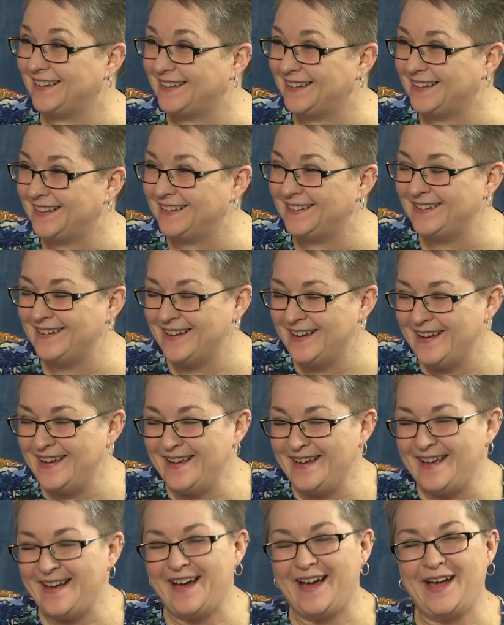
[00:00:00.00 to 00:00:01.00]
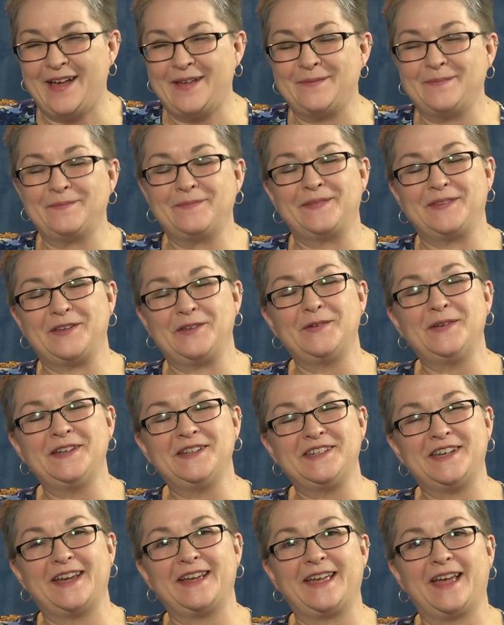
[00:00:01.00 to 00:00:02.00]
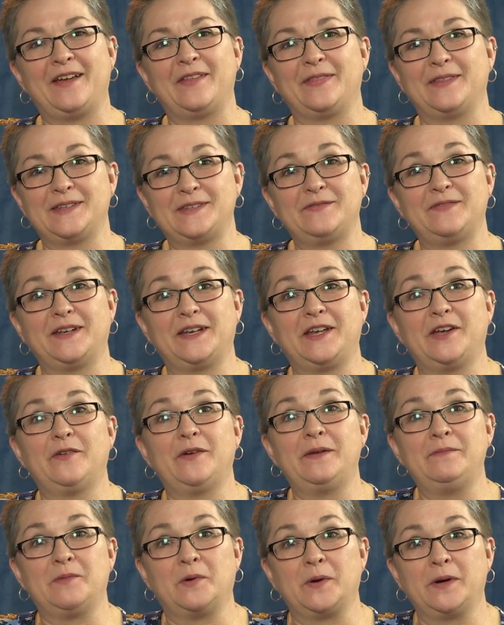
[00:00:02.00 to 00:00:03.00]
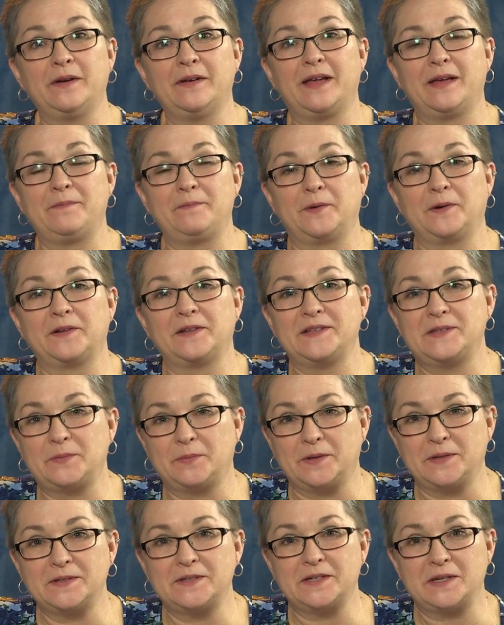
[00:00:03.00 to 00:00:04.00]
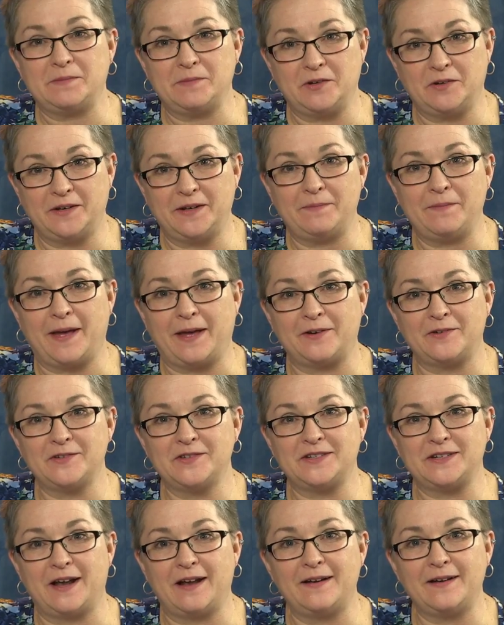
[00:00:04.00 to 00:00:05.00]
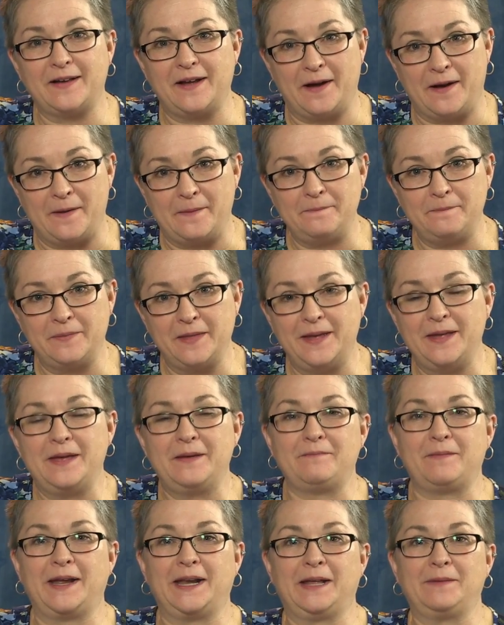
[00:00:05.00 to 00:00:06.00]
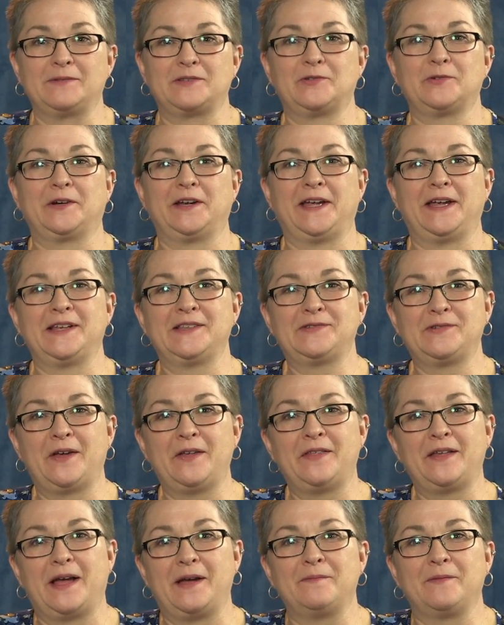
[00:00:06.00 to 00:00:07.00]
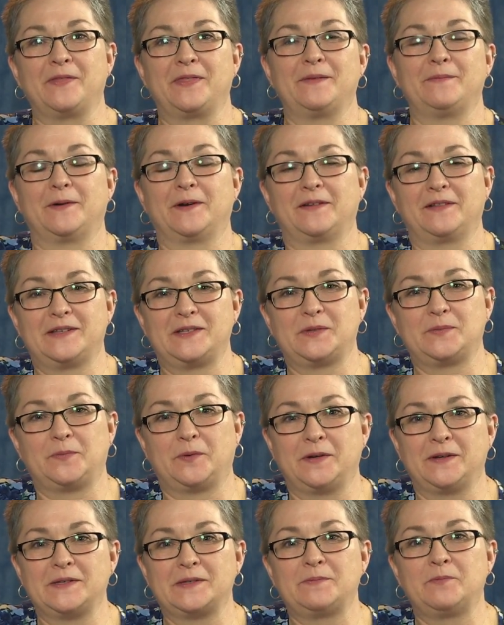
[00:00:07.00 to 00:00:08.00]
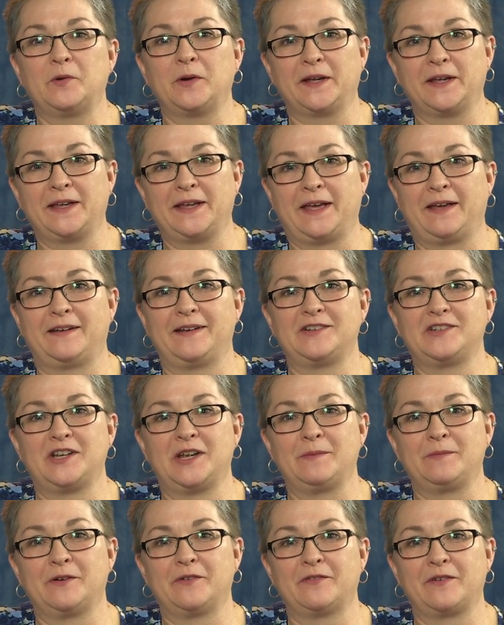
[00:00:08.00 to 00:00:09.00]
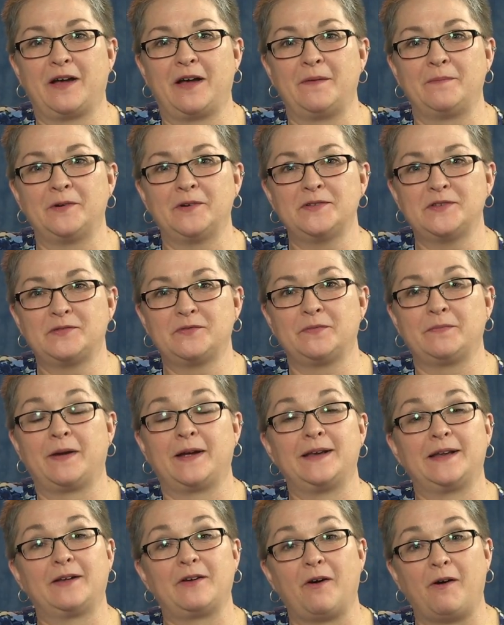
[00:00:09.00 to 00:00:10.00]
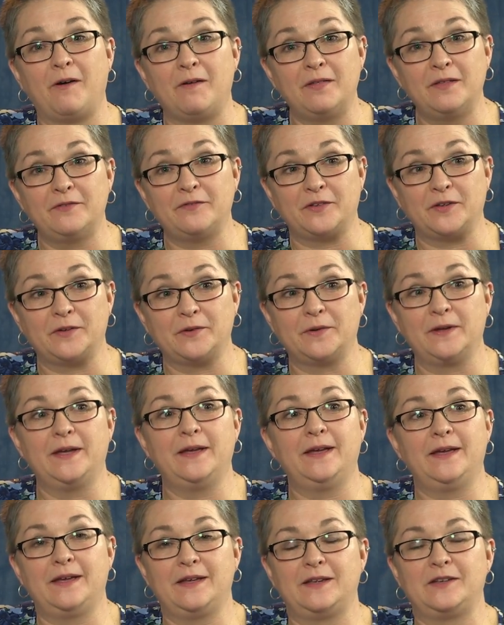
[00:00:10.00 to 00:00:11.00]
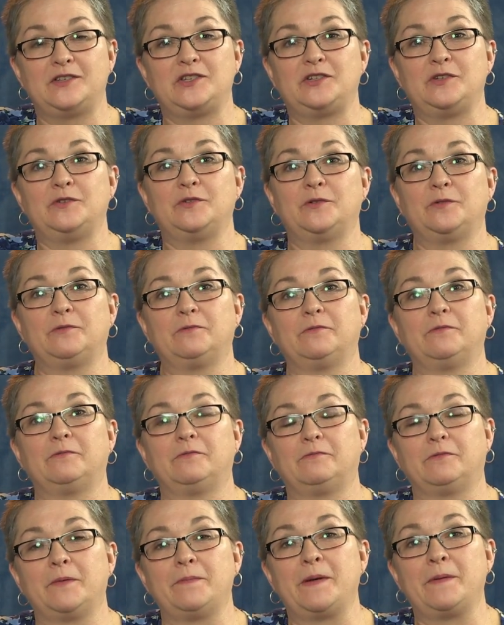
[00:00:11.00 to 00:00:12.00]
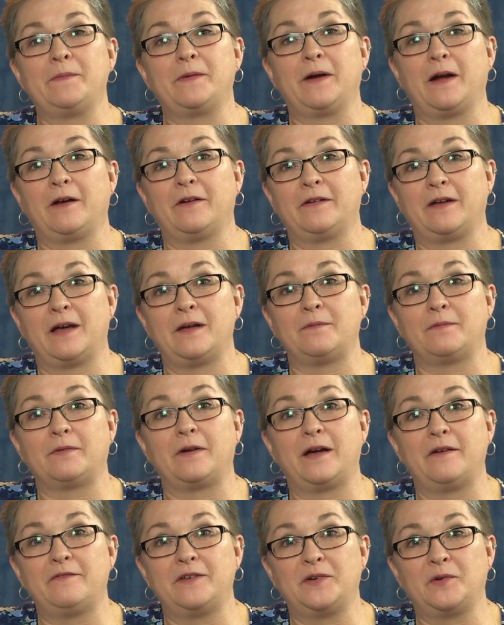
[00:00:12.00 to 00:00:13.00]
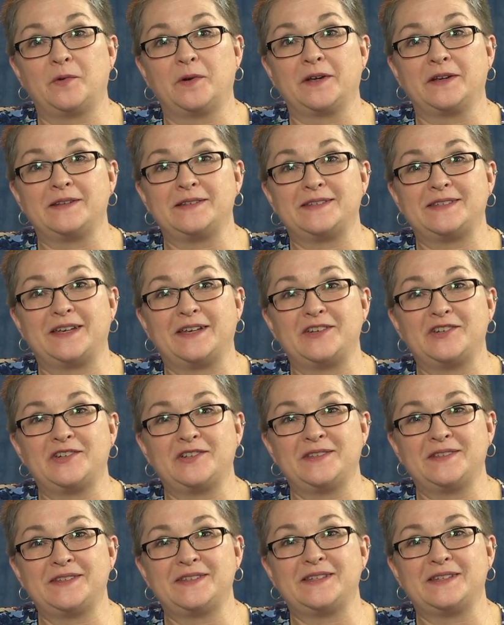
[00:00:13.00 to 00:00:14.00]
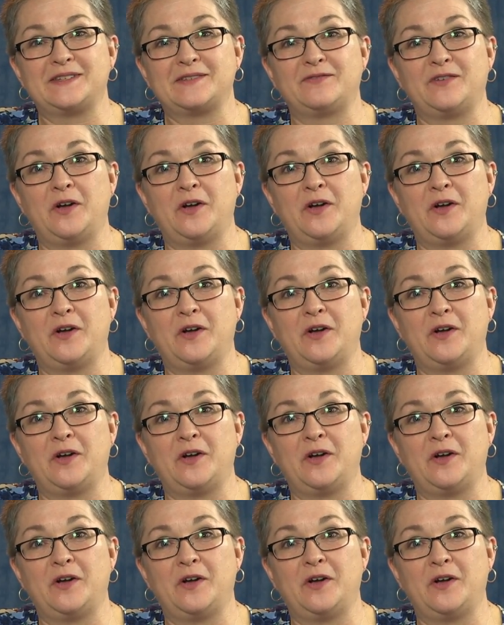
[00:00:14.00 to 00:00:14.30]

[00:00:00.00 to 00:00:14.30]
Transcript: Lillian. Thank you. Um, you can check out this video and more at berkeleyspringscommunitymatters.com. My name is Lori Hansroth. I'm with the Berkeley Springs Morgan County Chamber of Commerce, reminding all of you to remember our nonprofit organizations this